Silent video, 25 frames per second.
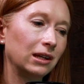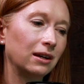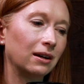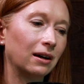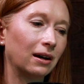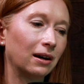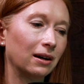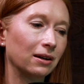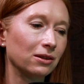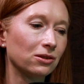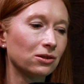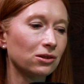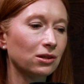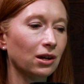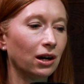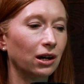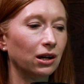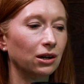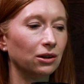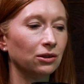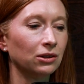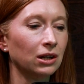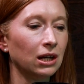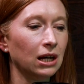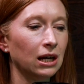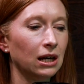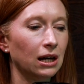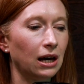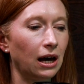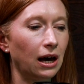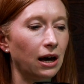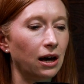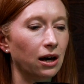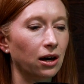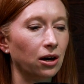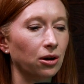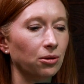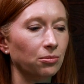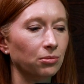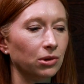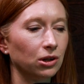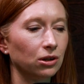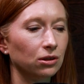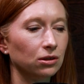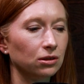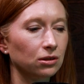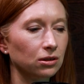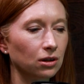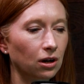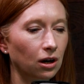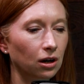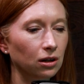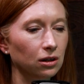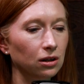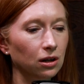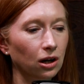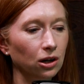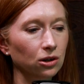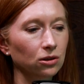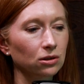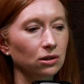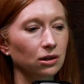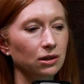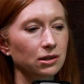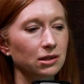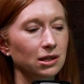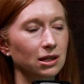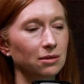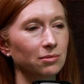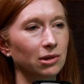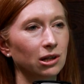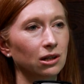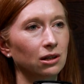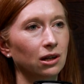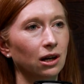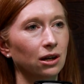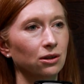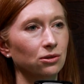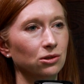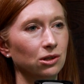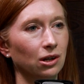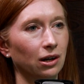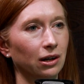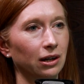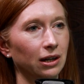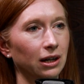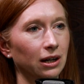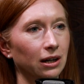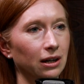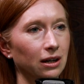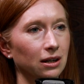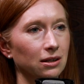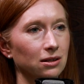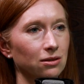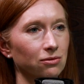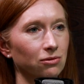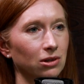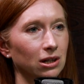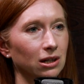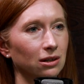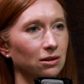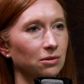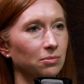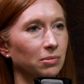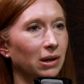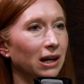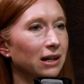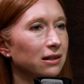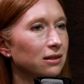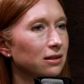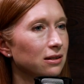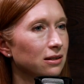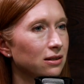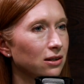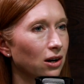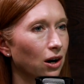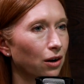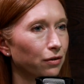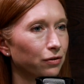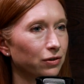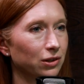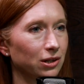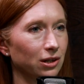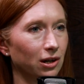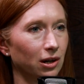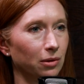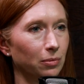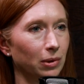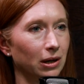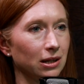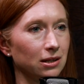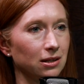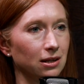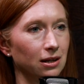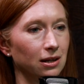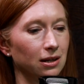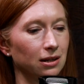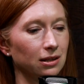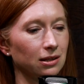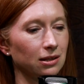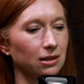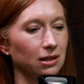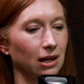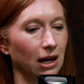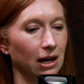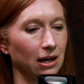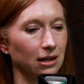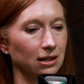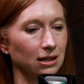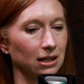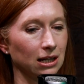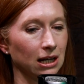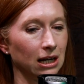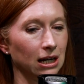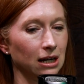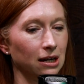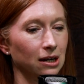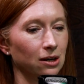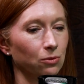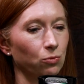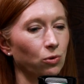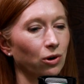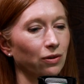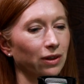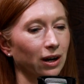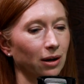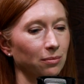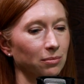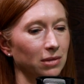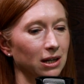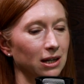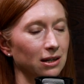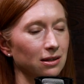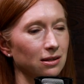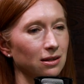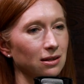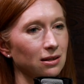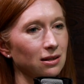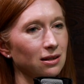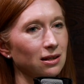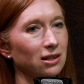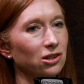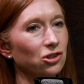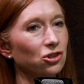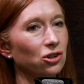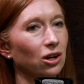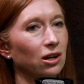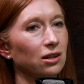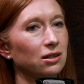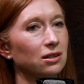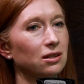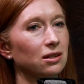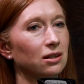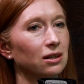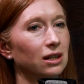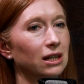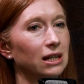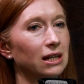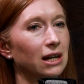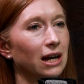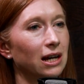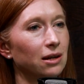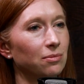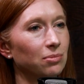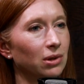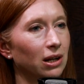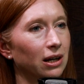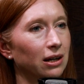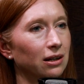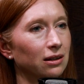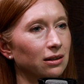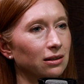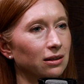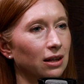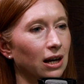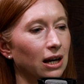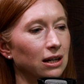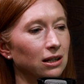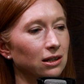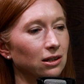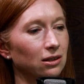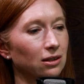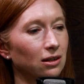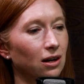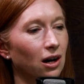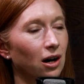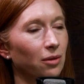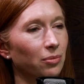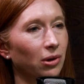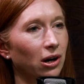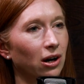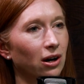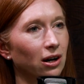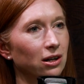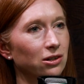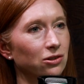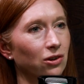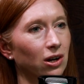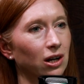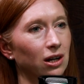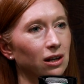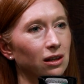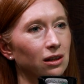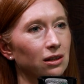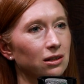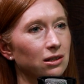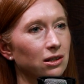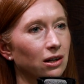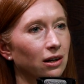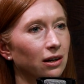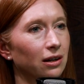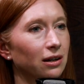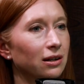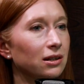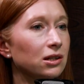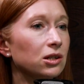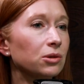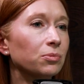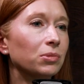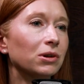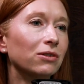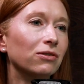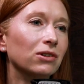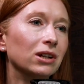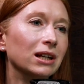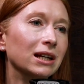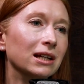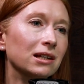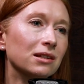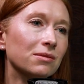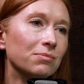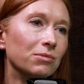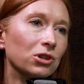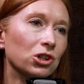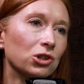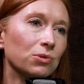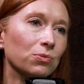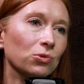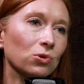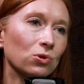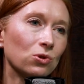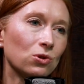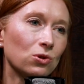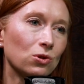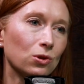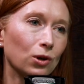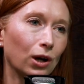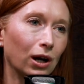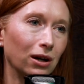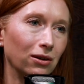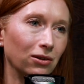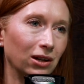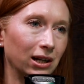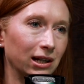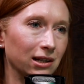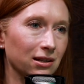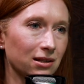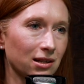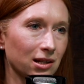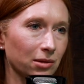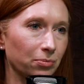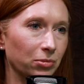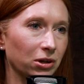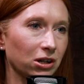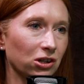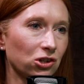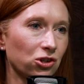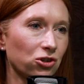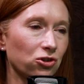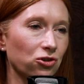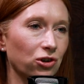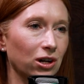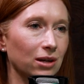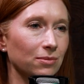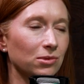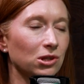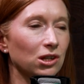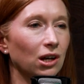Yeah, so a low glycemic load diet is a really good place to start for diabetics. And what that means is it's just enabling any carbohydrate in the diet to be released much more slowly into the bloodstream.